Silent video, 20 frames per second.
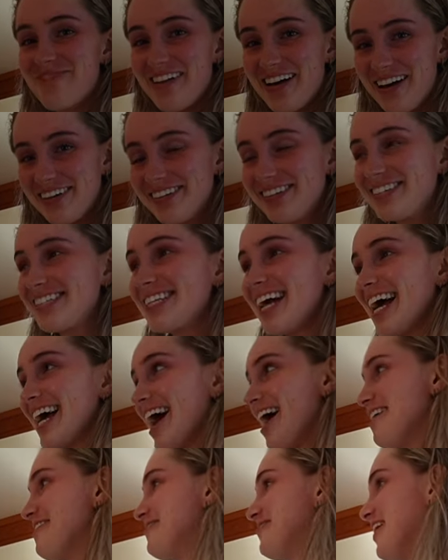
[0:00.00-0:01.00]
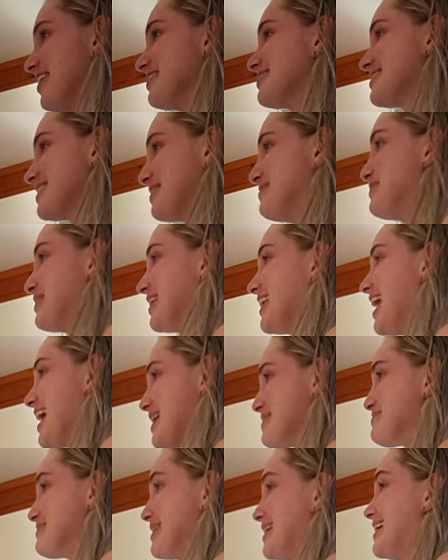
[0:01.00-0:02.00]
I was like, I found someone like
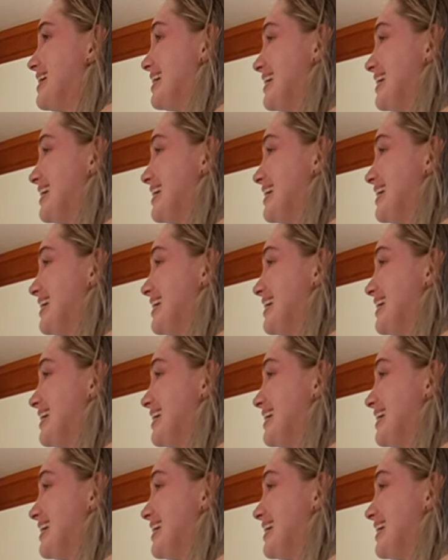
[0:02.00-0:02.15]
me.